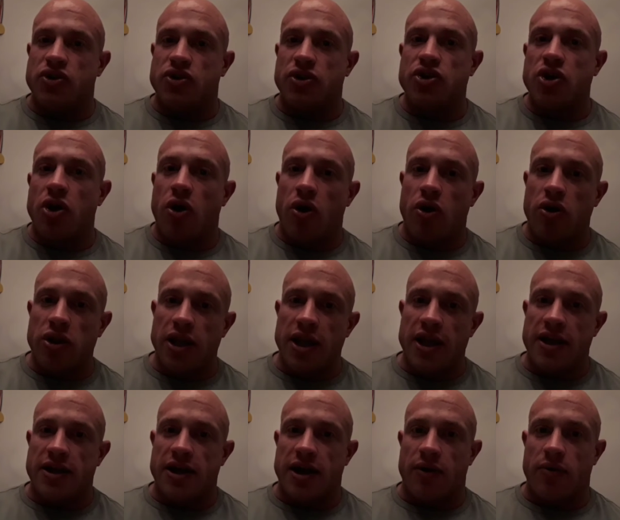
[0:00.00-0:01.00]
So it's all
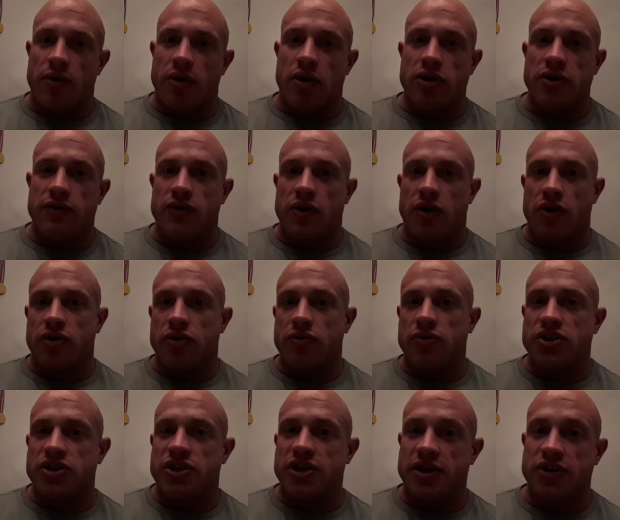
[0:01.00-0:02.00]
laid out. All you've got to
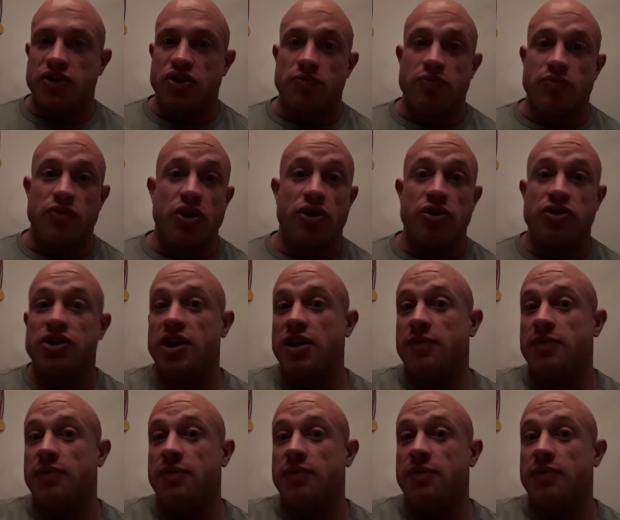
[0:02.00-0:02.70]
do is take some notes,